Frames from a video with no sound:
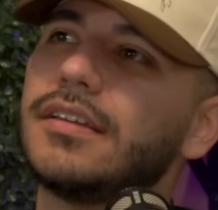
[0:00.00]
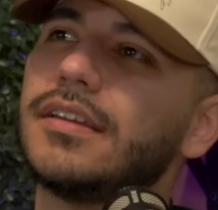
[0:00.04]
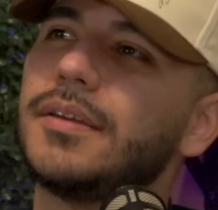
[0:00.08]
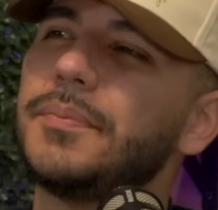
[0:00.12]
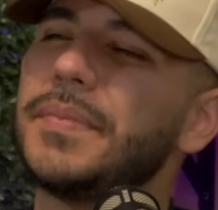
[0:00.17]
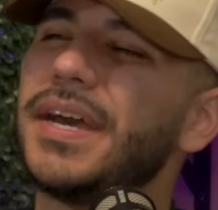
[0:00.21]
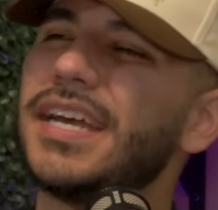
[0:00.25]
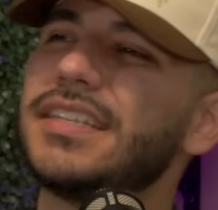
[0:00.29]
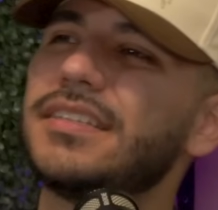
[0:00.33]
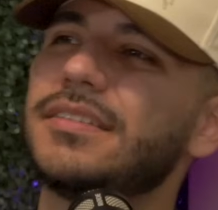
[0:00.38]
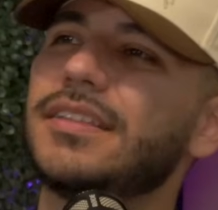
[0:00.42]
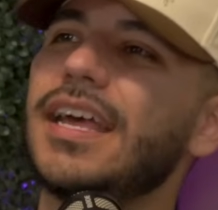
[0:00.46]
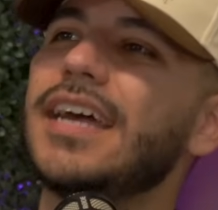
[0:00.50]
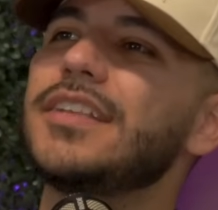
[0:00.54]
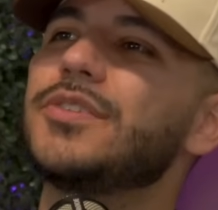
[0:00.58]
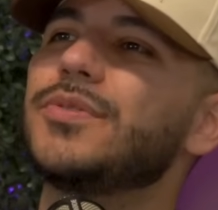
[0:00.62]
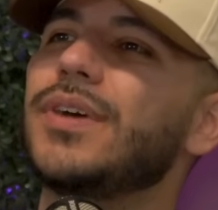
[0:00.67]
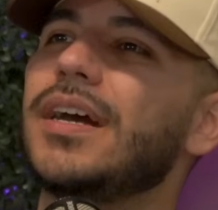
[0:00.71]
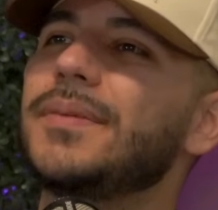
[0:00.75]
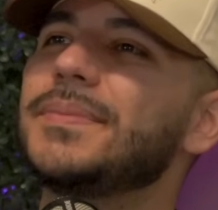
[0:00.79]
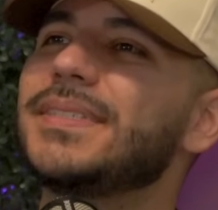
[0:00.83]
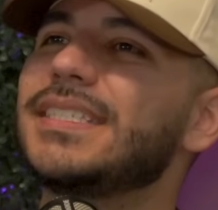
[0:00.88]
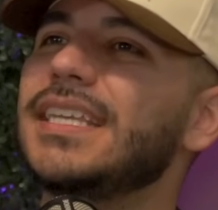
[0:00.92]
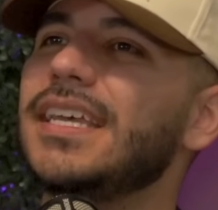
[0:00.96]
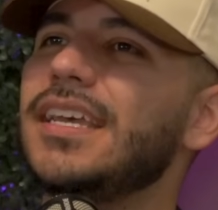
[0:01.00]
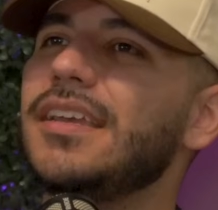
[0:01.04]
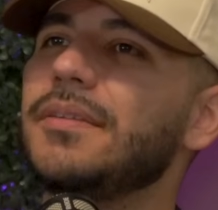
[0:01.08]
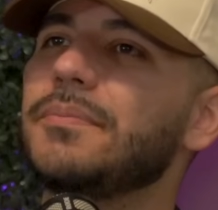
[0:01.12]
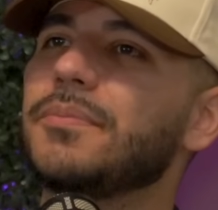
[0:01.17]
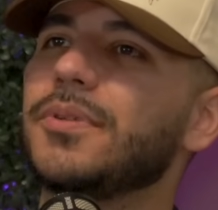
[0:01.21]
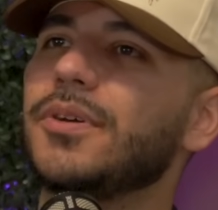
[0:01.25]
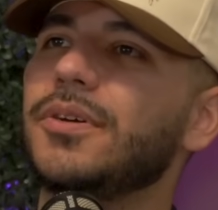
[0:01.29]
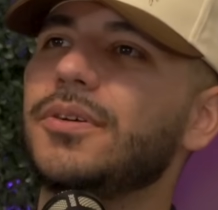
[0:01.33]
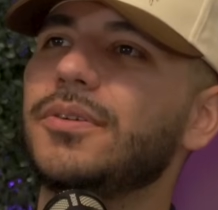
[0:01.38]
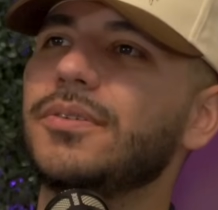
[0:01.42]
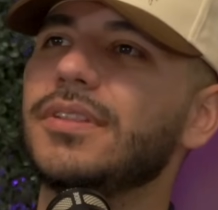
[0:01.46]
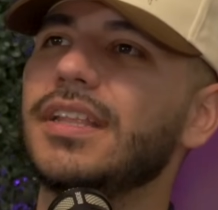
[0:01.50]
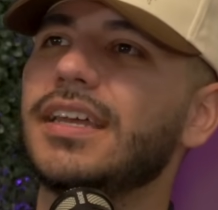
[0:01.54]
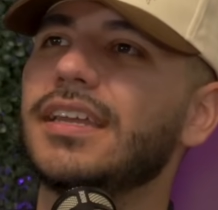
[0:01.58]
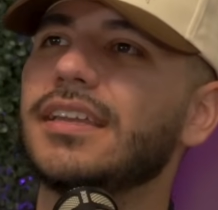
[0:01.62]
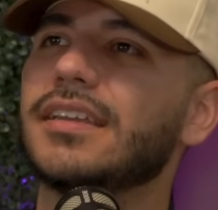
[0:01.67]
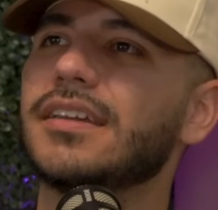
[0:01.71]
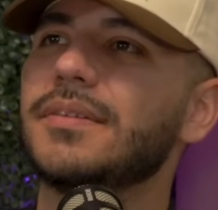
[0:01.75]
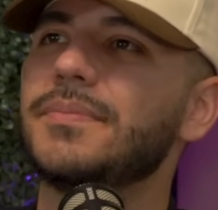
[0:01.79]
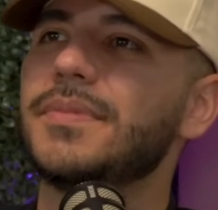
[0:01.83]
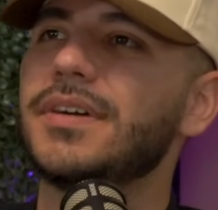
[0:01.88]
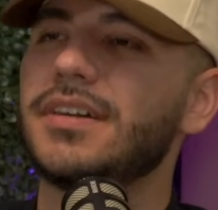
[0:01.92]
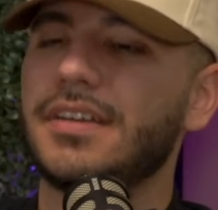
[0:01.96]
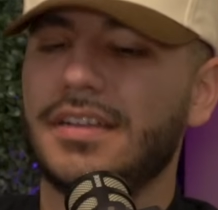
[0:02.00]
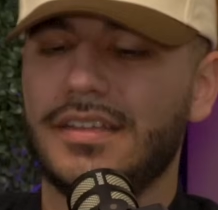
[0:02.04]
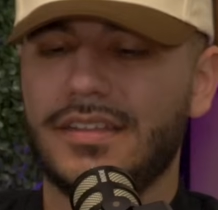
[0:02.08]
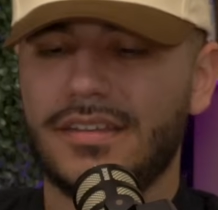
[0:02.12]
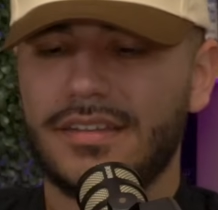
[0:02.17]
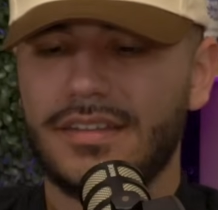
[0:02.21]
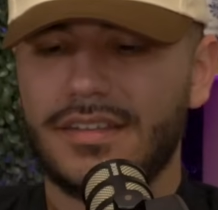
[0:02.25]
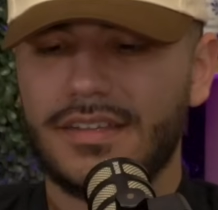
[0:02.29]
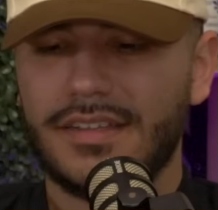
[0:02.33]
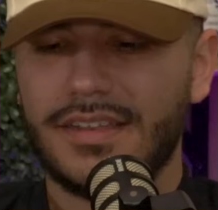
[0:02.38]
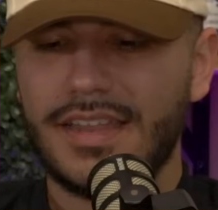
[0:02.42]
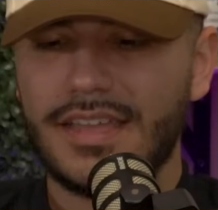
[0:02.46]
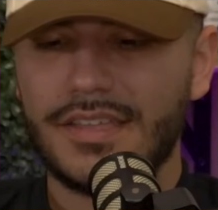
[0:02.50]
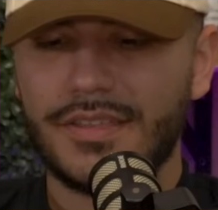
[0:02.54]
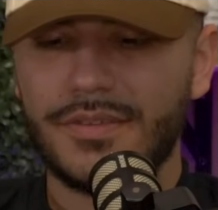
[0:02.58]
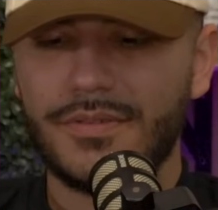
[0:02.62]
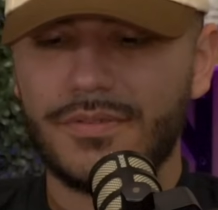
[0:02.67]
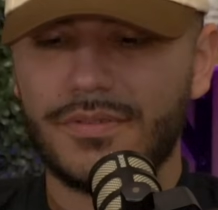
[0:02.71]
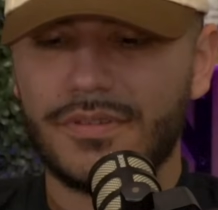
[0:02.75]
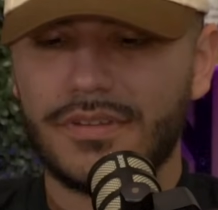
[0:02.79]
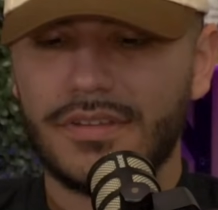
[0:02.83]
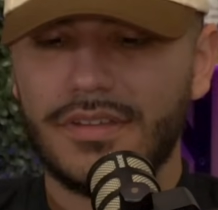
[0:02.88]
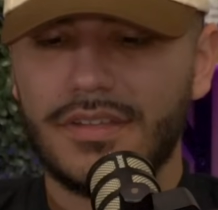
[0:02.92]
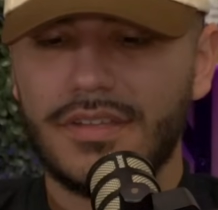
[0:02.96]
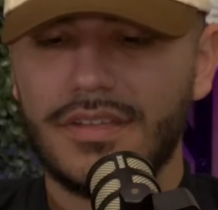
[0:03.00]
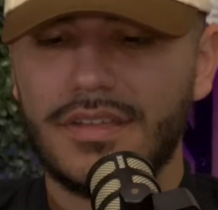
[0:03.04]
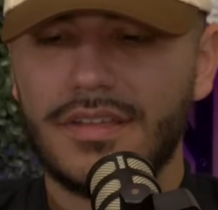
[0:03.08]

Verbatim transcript: Imagine that's what I'm saying, bro. Like, come on, like you.